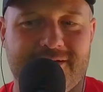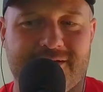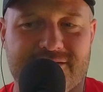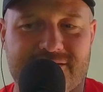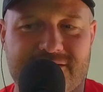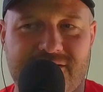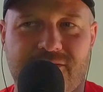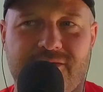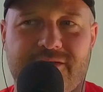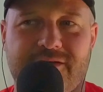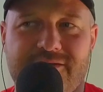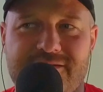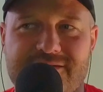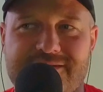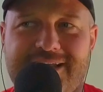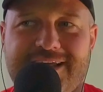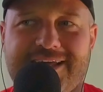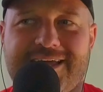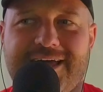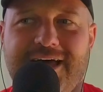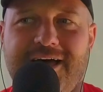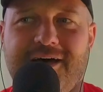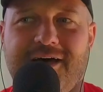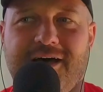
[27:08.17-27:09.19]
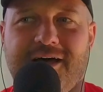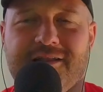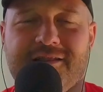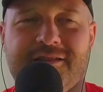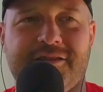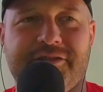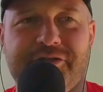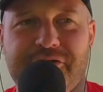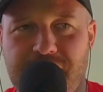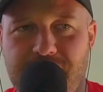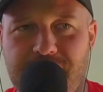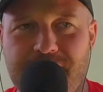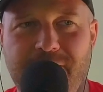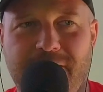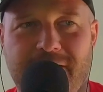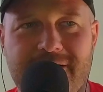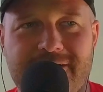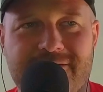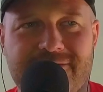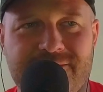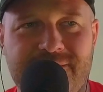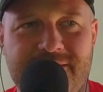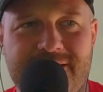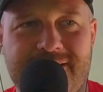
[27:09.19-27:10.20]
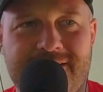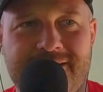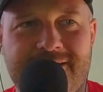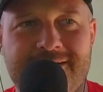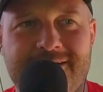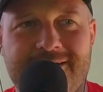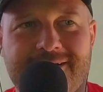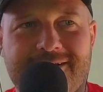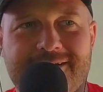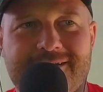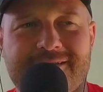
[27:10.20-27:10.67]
So there's like a, a little part of me